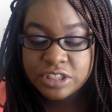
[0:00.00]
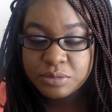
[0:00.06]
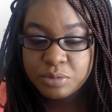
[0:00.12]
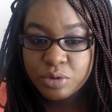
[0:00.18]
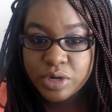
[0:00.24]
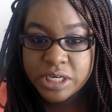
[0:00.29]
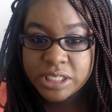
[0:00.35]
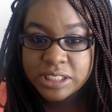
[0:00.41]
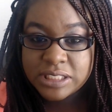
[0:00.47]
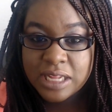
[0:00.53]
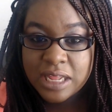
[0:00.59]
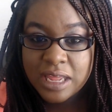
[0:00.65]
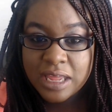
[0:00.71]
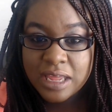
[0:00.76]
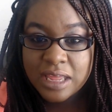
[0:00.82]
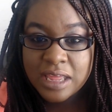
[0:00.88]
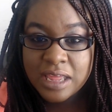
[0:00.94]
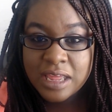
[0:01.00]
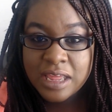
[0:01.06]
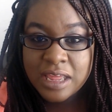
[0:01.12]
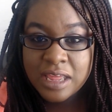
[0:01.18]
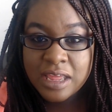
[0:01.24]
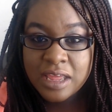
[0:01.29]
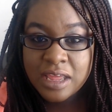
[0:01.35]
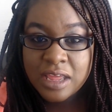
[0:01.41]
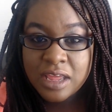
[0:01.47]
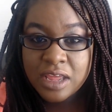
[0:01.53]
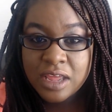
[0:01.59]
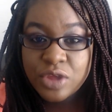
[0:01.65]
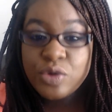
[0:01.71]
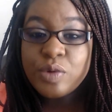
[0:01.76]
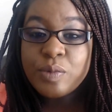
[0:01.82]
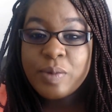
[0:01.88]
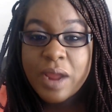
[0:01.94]
the more he's like,
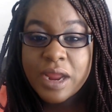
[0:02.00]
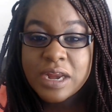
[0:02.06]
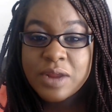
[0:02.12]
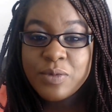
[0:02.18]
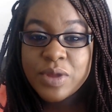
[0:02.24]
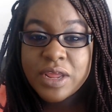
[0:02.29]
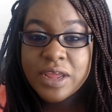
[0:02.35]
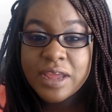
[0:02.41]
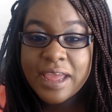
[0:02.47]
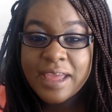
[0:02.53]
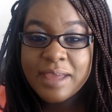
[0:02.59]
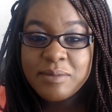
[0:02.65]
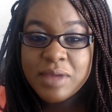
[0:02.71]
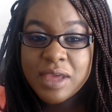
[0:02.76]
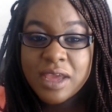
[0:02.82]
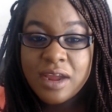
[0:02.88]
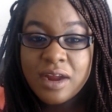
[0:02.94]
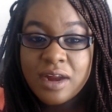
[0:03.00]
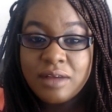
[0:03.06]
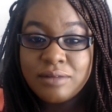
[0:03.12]
you were pregnant when you came here.